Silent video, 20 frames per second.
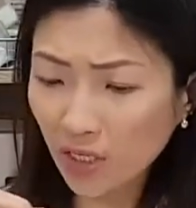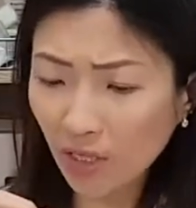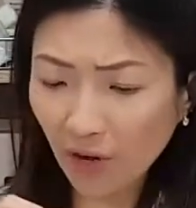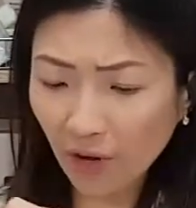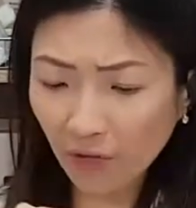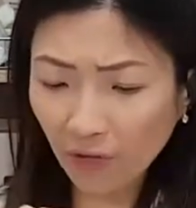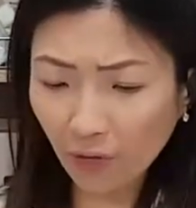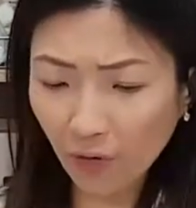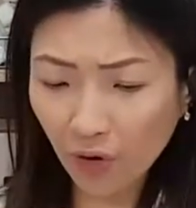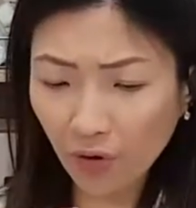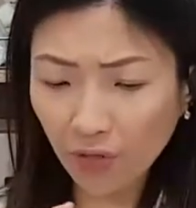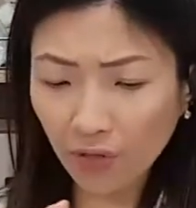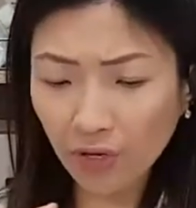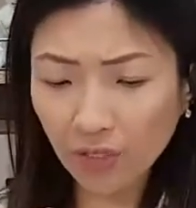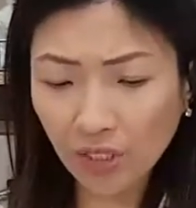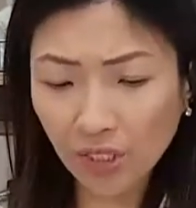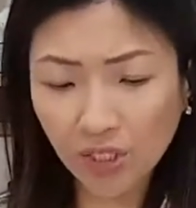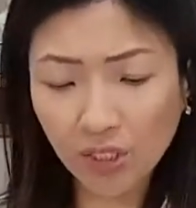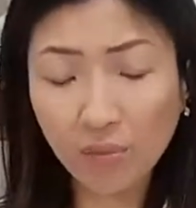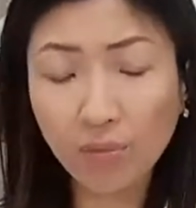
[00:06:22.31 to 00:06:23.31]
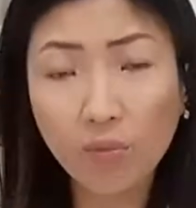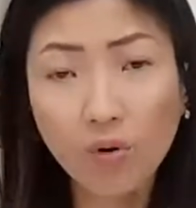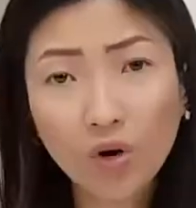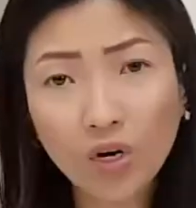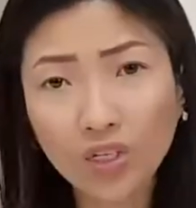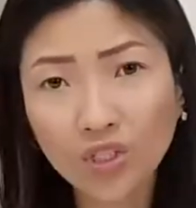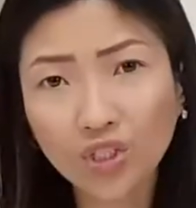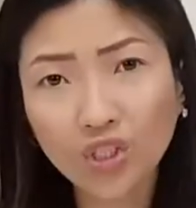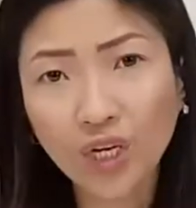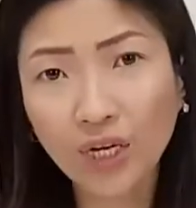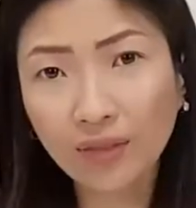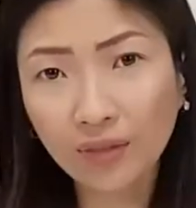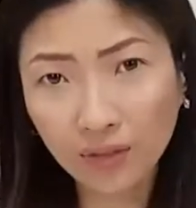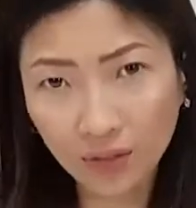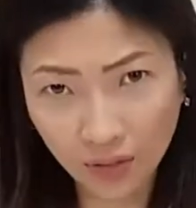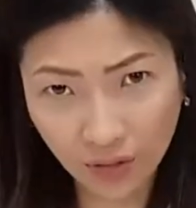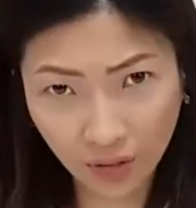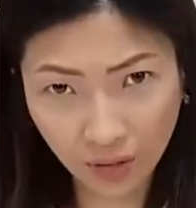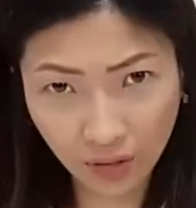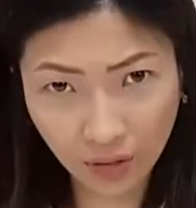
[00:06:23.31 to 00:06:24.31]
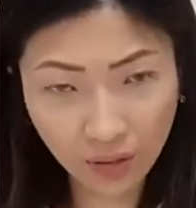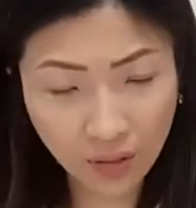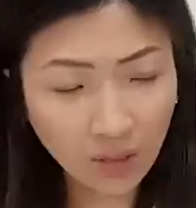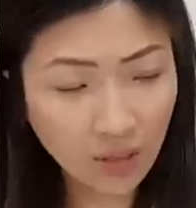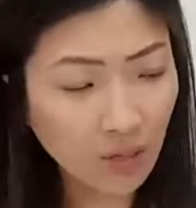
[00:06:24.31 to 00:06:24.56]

Therefore, this is a more gentle